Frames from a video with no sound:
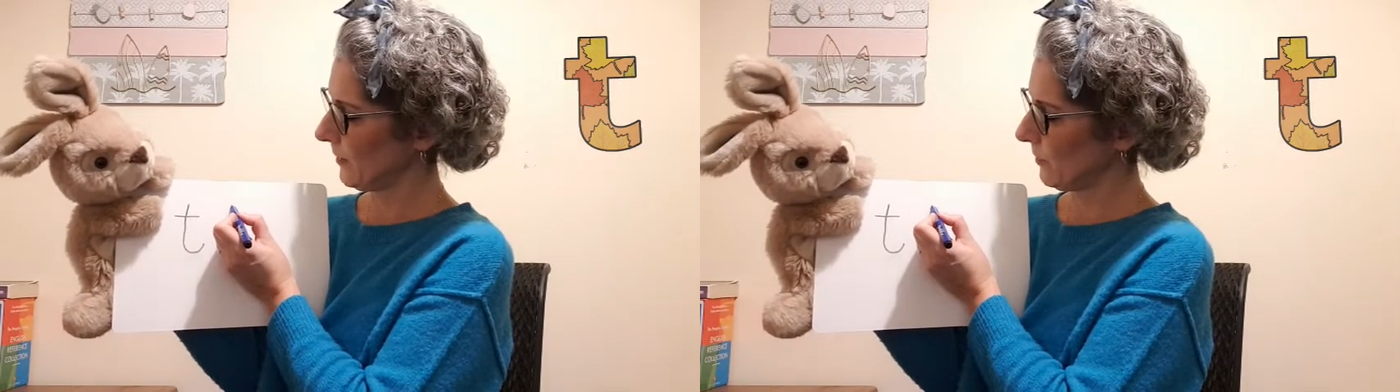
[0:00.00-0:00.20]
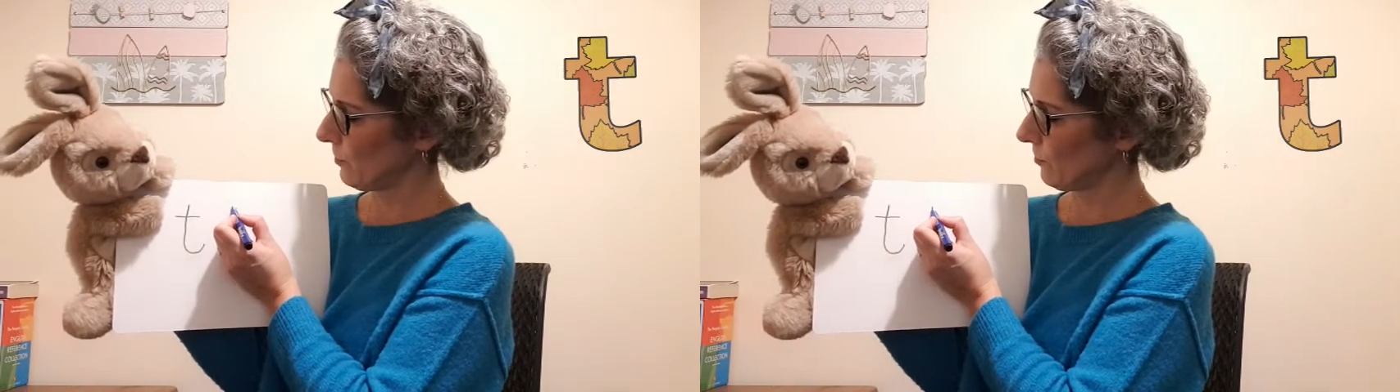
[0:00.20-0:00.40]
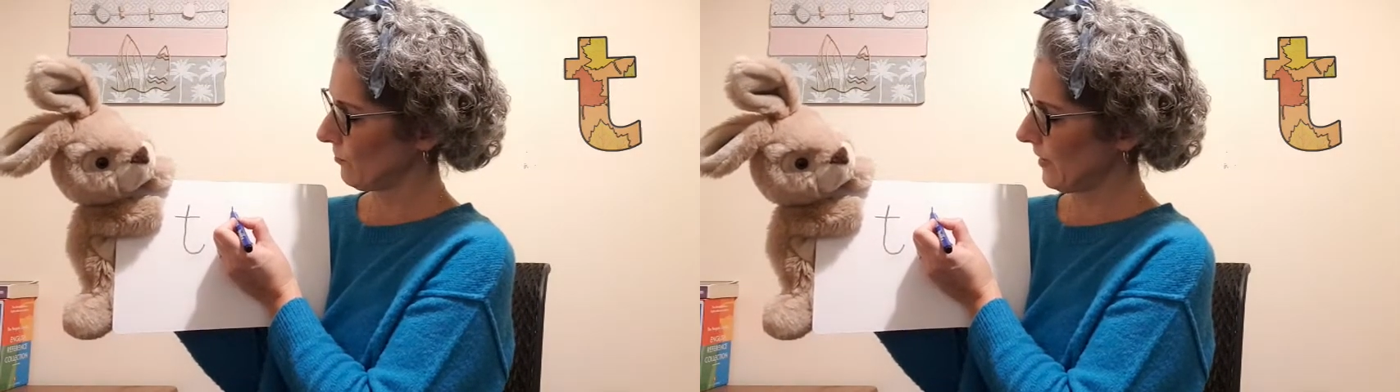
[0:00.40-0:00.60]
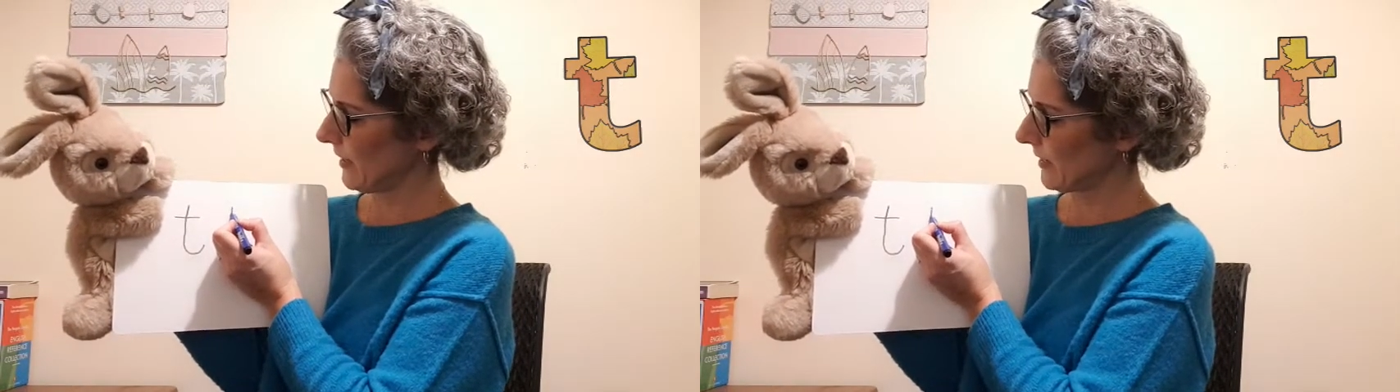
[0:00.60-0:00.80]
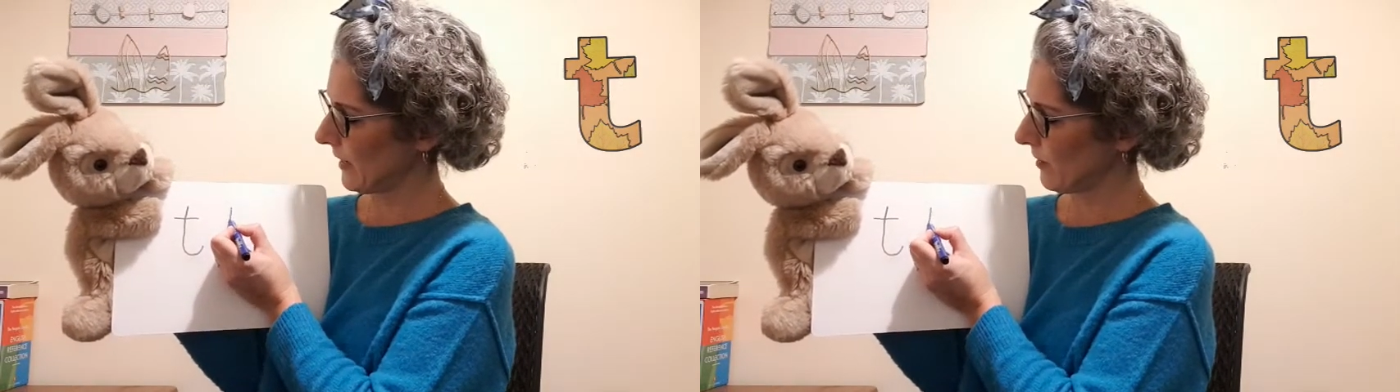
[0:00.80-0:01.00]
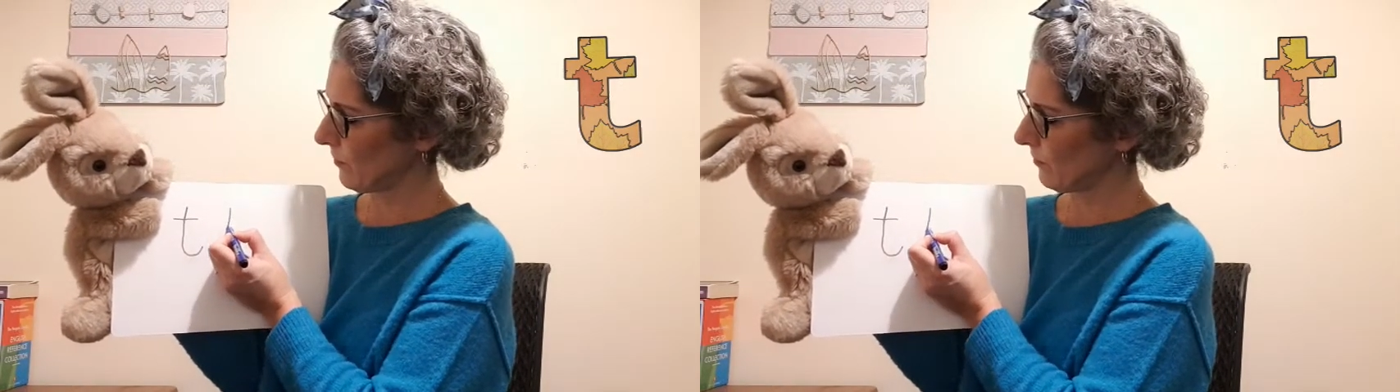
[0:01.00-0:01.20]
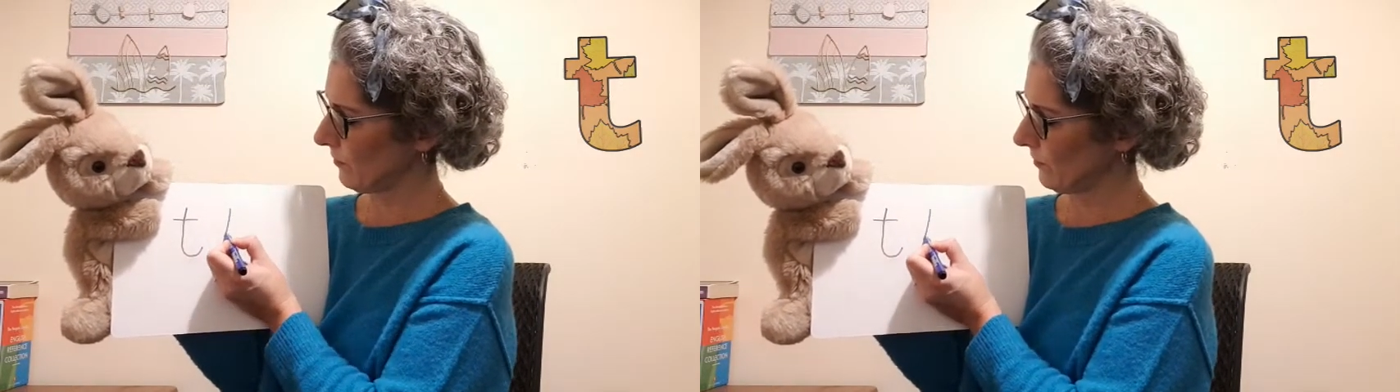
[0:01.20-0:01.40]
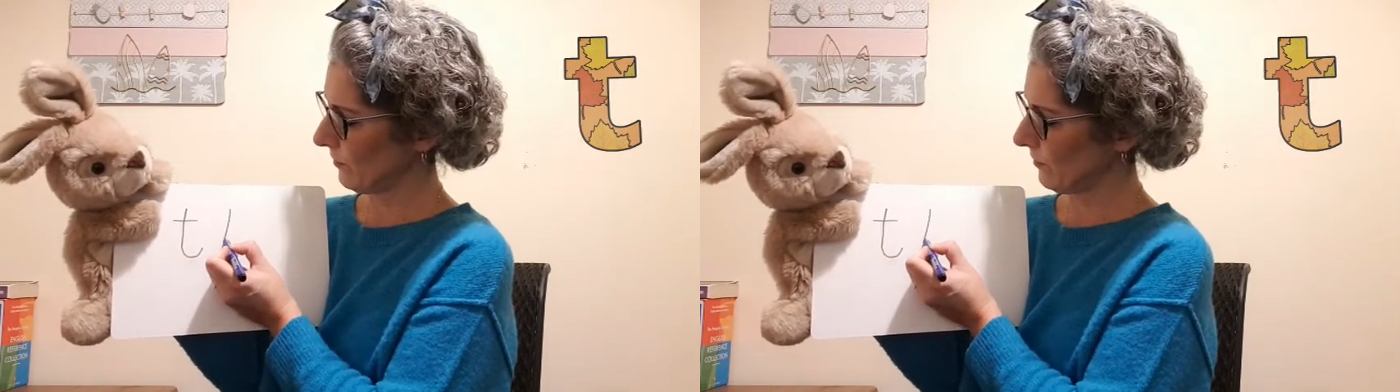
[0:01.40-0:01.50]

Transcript: Straight down,